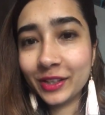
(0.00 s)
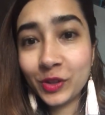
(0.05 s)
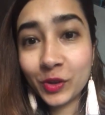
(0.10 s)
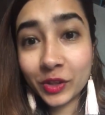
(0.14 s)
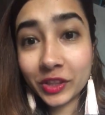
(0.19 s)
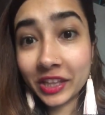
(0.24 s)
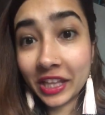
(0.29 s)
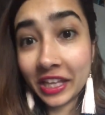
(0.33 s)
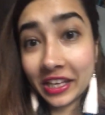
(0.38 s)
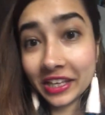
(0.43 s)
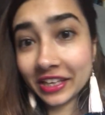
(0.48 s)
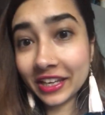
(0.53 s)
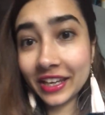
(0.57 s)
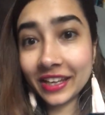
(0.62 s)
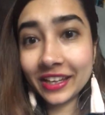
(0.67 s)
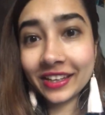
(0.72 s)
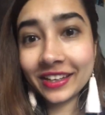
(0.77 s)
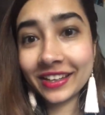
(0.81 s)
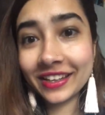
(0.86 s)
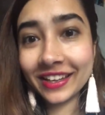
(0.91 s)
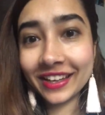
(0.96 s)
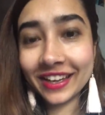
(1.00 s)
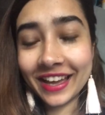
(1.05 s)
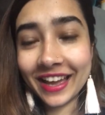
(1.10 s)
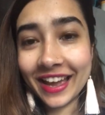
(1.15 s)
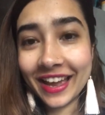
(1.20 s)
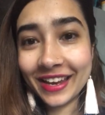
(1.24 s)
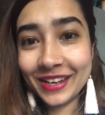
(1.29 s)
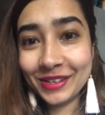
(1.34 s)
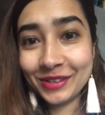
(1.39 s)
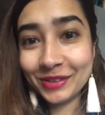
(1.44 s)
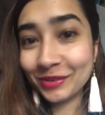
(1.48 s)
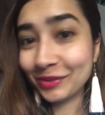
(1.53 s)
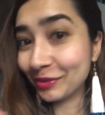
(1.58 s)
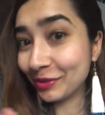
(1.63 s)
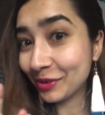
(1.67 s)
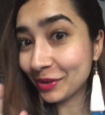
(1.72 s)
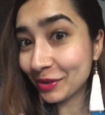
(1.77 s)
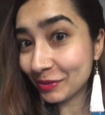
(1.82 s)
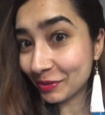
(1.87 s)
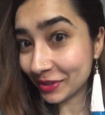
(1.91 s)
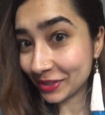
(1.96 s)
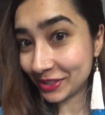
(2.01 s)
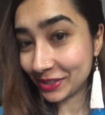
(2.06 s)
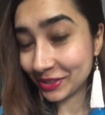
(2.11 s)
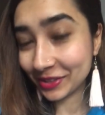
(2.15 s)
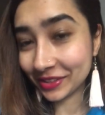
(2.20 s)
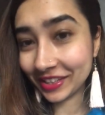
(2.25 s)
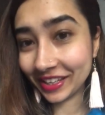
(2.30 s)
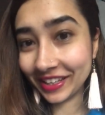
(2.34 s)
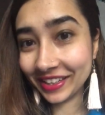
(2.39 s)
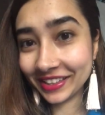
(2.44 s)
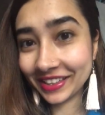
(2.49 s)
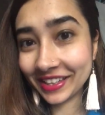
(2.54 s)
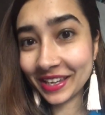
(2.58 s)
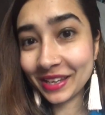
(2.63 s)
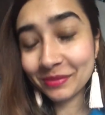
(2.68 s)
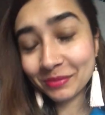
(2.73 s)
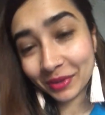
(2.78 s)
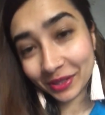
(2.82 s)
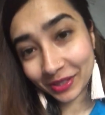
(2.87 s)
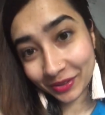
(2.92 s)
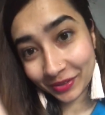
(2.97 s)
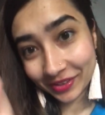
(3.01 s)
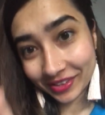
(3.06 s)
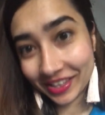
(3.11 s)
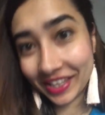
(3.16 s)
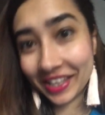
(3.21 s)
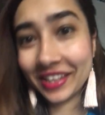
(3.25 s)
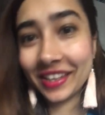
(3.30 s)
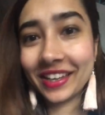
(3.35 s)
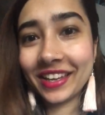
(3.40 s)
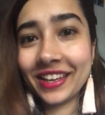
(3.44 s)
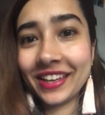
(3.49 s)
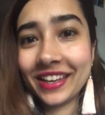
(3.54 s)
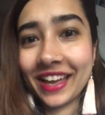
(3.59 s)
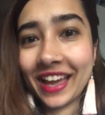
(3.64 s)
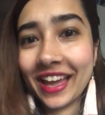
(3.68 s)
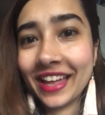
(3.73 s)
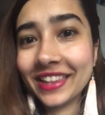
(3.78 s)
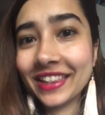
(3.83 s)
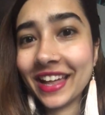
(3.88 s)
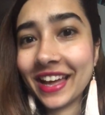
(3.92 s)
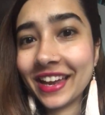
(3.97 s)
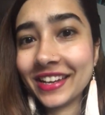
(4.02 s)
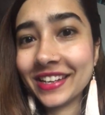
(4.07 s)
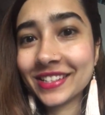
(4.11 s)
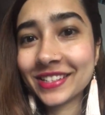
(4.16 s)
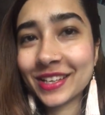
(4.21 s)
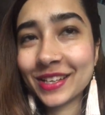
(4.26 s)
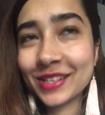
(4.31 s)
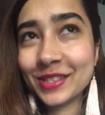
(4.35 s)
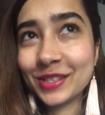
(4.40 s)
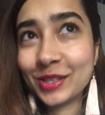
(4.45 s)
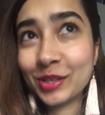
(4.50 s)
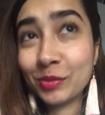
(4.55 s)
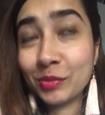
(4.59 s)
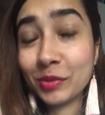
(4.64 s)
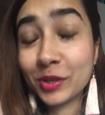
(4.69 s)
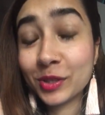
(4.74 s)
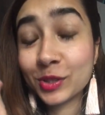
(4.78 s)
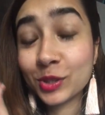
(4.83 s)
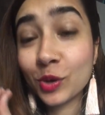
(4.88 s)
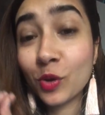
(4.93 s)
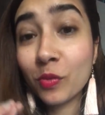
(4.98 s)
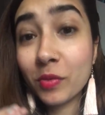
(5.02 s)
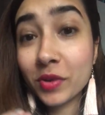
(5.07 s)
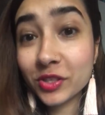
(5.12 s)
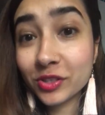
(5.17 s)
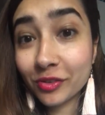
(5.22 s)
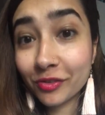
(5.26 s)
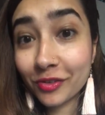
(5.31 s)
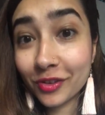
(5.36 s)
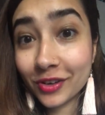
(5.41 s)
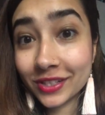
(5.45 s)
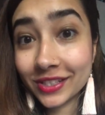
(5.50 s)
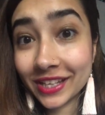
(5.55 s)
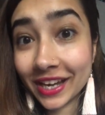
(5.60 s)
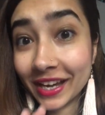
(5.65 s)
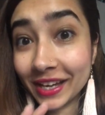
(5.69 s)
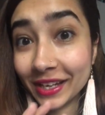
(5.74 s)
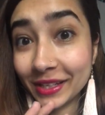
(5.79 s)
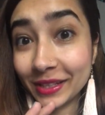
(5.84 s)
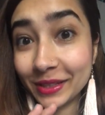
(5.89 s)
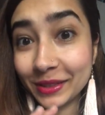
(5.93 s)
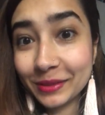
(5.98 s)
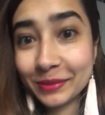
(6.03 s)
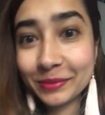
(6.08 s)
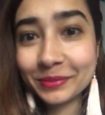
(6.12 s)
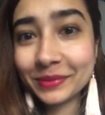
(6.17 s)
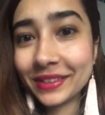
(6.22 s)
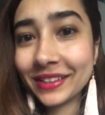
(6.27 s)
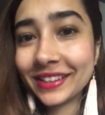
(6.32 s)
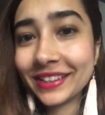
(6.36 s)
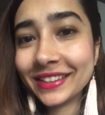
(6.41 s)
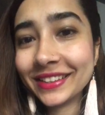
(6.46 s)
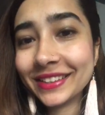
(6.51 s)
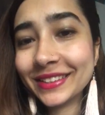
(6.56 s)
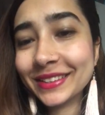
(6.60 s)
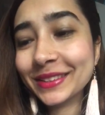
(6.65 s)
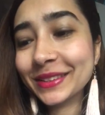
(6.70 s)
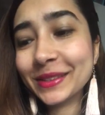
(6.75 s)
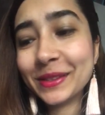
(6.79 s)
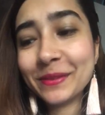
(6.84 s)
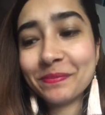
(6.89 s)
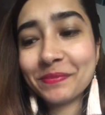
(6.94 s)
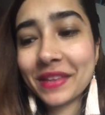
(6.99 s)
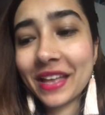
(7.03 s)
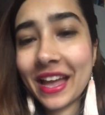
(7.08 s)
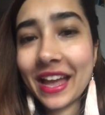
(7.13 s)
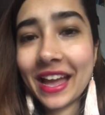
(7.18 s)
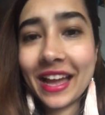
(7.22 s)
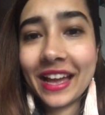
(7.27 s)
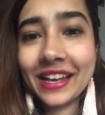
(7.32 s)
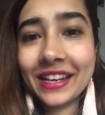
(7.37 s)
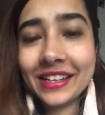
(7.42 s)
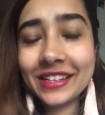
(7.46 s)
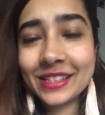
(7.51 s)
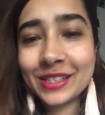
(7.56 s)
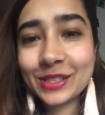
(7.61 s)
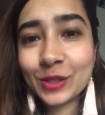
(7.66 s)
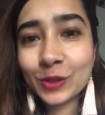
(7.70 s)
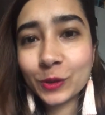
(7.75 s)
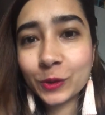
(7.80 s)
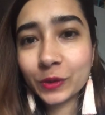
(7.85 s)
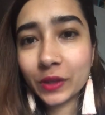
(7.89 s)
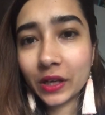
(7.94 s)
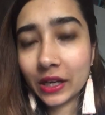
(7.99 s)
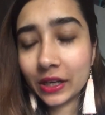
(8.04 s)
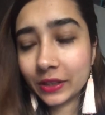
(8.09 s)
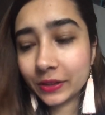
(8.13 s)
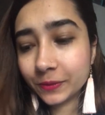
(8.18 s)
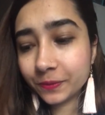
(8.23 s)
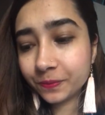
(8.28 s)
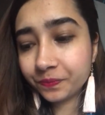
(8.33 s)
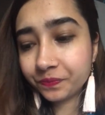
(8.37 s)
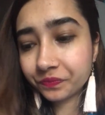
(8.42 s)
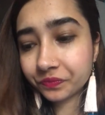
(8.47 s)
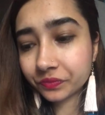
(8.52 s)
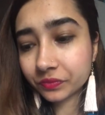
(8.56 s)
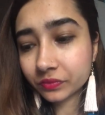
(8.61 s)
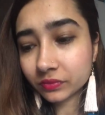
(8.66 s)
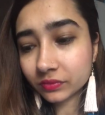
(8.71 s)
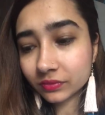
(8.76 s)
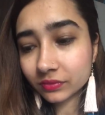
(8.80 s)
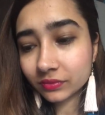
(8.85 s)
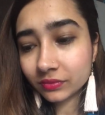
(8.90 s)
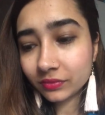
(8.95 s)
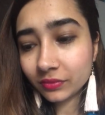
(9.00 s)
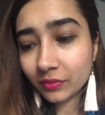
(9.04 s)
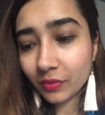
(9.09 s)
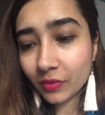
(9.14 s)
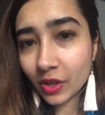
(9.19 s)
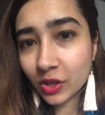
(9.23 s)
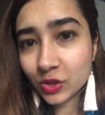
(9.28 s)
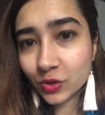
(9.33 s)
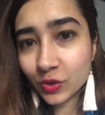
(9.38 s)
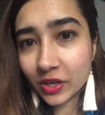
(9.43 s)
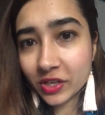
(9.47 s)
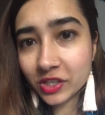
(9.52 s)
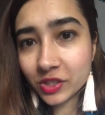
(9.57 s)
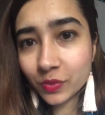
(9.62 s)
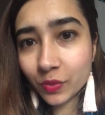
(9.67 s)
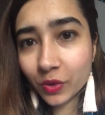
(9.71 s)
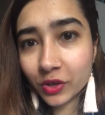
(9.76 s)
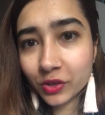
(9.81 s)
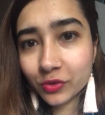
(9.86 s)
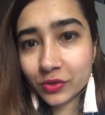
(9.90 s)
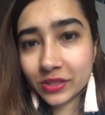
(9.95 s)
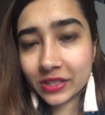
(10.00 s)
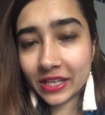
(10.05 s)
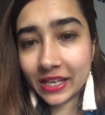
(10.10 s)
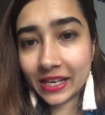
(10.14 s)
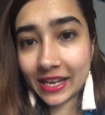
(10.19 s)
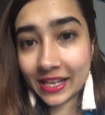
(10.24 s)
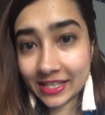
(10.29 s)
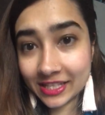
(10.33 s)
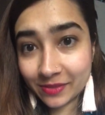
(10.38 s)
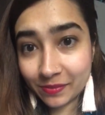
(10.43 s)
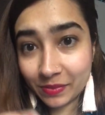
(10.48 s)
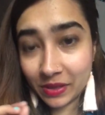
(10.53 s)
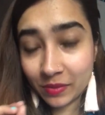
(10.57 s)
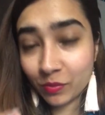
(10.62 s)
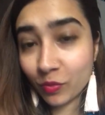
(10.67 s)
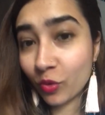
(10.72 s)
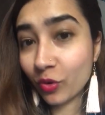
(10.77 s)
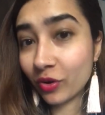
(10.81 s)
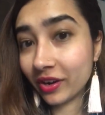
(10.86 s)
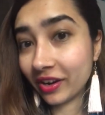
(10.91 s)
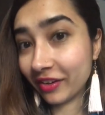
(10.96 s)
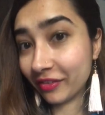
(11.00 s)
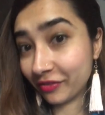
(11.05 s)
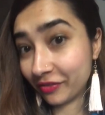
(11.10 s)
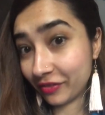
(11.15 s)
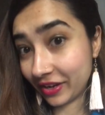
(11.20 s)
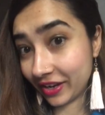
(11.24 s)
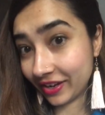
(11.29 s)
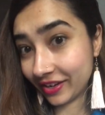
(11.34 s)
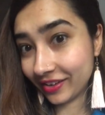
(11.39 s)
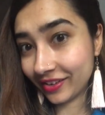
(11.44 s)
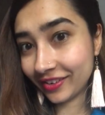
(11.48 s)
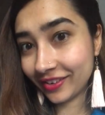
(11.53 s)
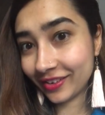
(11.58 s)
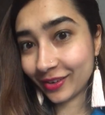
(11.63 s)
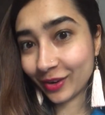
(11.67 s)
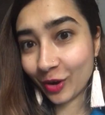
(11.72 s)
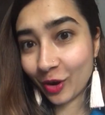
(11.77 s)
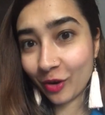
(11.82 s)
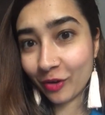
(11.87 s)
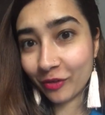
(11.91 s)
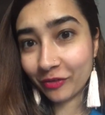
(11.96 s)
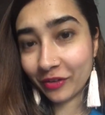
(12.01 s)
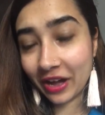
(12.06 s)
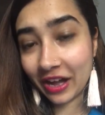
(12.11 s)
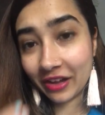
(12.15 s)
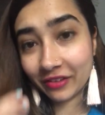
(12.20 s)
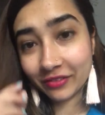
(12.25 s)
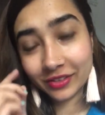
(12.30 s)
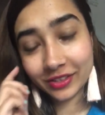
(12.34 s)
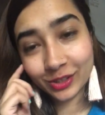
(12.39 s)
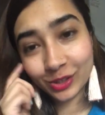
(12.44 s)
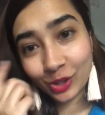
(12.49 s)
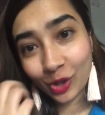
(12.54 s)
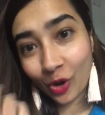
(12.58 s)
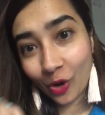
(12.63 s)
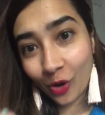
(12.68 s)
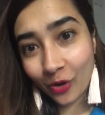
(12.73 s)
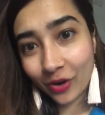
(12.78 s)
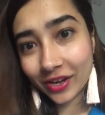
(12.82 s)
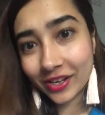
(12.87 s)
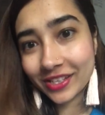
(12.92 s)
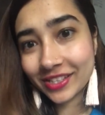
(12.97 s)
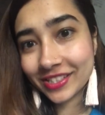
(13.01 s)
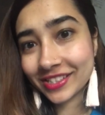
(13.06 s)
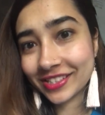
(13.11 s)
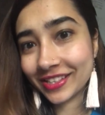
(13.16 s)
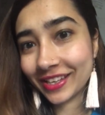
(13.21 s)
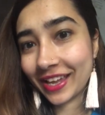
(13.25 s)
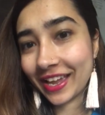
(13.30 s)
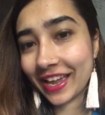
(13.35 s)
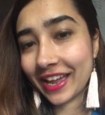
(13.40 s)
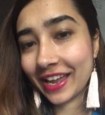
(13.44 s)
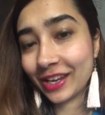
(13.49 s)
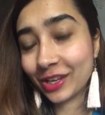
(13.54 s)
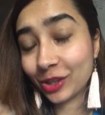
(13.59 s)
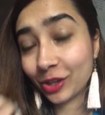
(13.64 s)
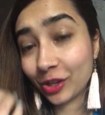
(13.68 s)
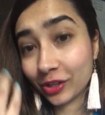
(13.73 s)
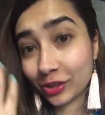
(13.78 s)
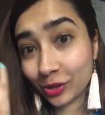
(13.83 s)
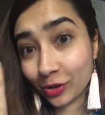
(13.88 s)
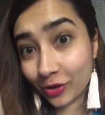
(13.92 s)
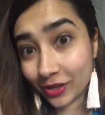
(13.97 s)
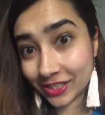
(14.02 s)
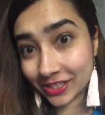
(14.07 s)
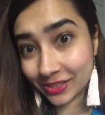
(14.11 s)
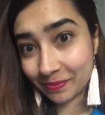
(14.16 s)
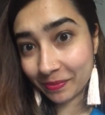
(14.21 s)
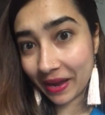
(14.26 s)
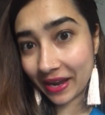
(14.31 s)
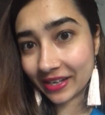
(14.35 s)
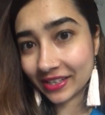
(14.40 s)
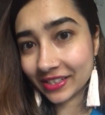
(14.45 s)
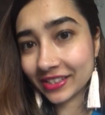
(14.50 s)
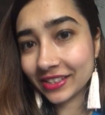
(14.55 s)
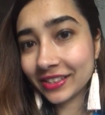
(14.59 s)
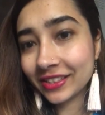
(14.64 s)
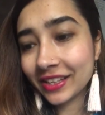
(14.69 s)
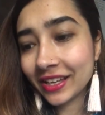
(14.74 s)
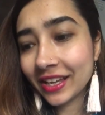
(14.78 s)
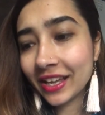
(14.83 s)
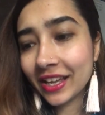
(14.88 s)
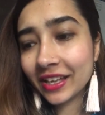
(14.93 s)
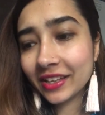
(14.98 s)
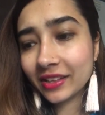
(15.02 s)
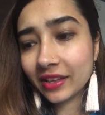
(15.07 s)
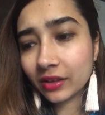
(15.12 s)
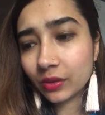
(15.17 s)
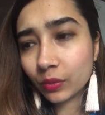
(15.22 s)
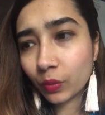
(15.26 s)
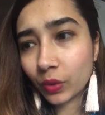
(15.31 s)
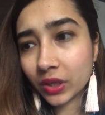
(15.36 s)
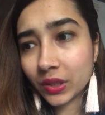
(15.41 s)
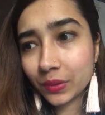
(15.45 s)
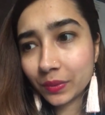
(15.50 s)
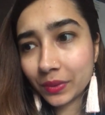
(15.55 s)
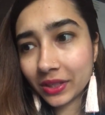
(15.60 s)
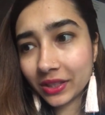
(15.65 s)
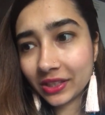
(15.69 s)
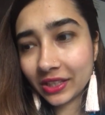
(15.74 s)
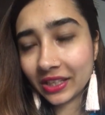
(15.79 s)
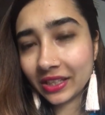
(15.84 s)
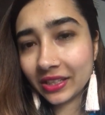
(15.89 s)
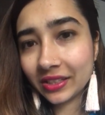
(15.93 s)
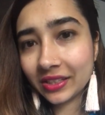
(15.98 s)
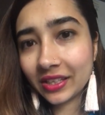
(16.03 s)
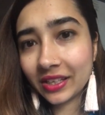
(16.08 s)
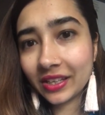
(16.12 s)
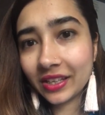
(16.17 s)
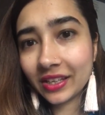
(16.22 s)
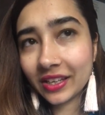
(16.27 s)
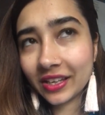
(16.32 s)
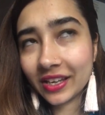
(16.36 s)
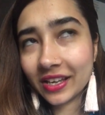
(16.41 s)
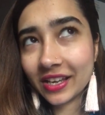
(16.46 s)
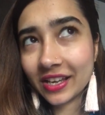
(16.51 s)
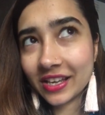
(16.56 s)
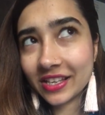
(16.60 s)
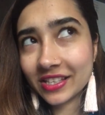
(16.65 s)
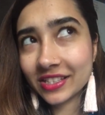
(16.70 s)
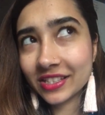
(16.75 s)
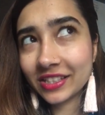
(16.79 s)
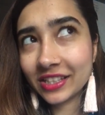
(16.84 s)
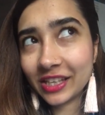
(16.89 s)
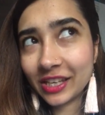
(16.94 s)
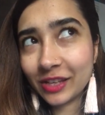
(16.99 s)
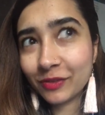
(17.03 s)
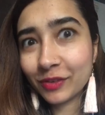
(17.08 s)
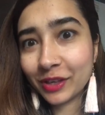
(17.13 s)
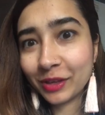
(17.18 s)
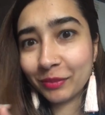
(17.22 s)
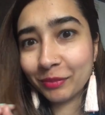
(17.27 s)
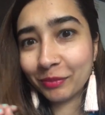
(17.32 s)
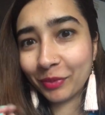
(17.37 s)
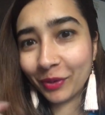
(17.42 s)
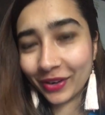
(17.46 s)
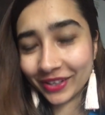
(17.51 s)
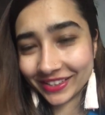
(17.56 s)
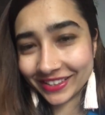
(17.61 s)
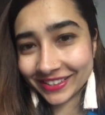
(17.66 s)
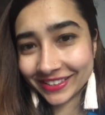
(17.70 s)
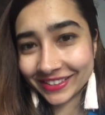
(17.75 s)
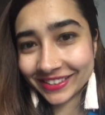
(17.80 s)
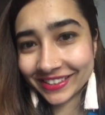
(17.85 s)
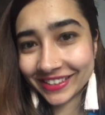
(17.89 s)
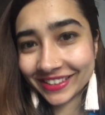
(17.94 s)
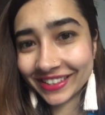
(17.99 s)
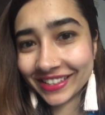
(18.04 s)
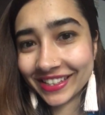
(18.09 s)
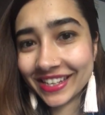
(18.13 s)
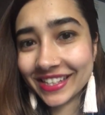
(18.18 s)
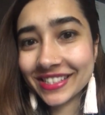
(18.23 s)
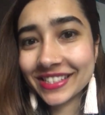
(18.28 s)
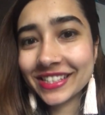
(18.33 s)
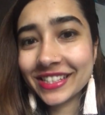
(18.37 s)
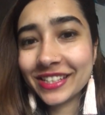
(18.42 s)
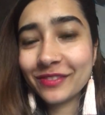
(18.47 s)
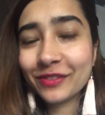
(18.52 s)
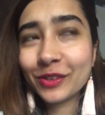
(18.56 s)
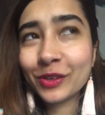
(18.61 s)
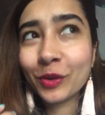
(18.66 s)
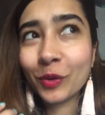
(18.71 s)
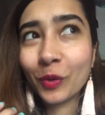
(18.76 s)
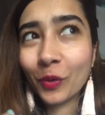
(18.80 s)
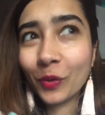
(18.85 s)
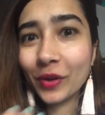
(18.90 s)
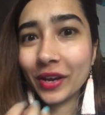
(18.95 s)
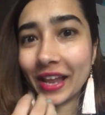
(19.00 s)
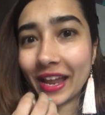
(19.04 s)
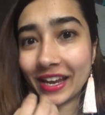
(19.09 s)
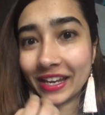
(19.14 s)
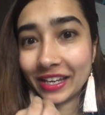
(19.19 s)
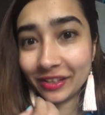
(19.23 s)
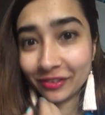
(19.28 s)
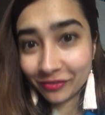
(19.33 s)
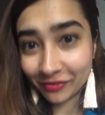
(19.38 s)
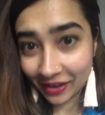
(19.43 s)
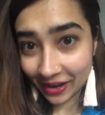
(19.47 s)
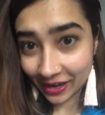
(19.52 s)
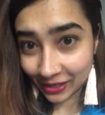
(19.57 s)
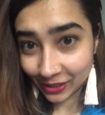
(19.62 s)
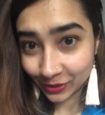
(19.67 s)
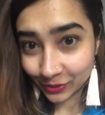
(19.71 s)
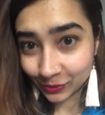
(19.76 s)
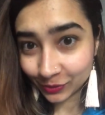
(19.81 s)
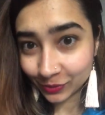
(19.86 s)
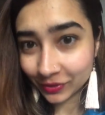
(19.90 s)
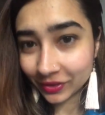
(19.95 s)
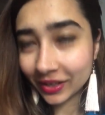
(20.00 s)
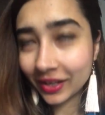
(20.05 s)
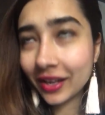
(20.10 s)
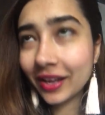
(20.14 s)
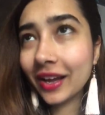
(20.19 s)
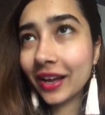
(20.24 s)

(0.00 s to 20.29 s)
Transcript: you're thinking and you don't know what you're thinking, but you're thinking, and that is consuming so much of your time. And so I just want to say, let's be more aware of our thoughts and the thoughts pattern, that what we are thinking, is it even important, does it even hold any value?